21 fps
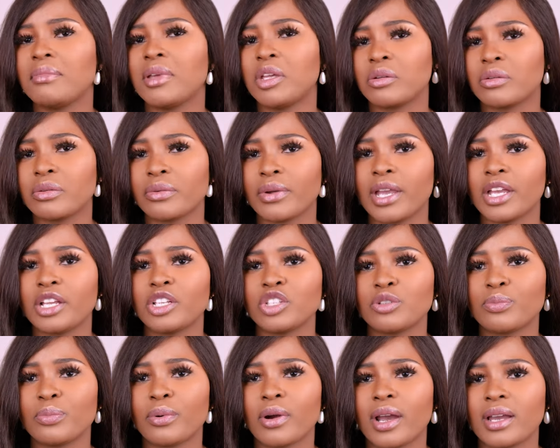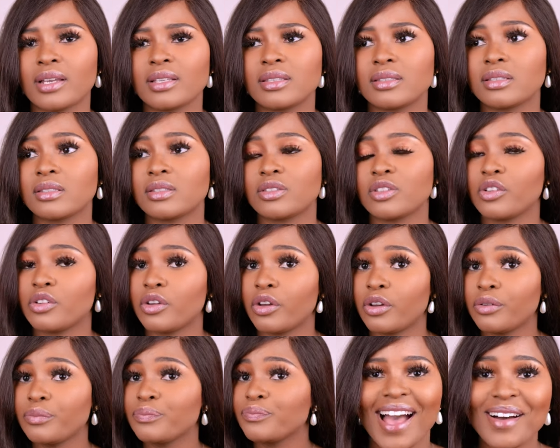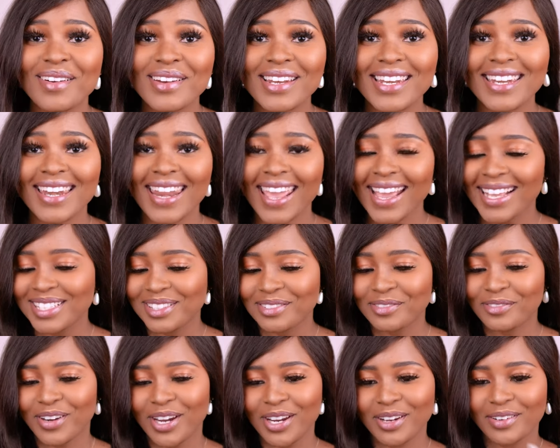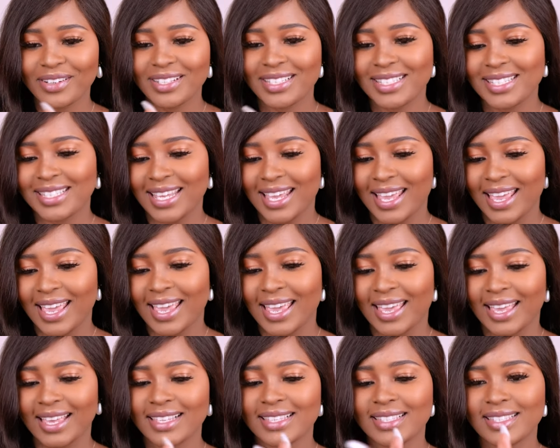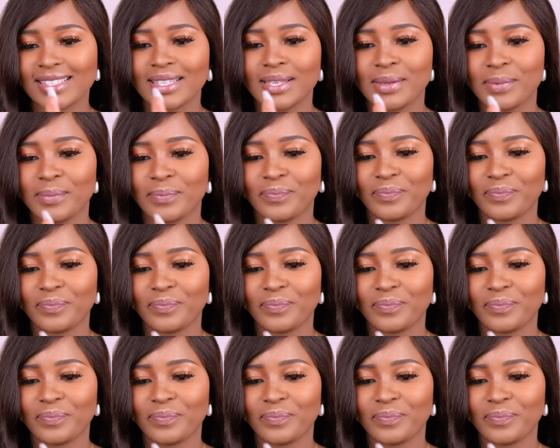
middle range prices, you know? Our next fragrance is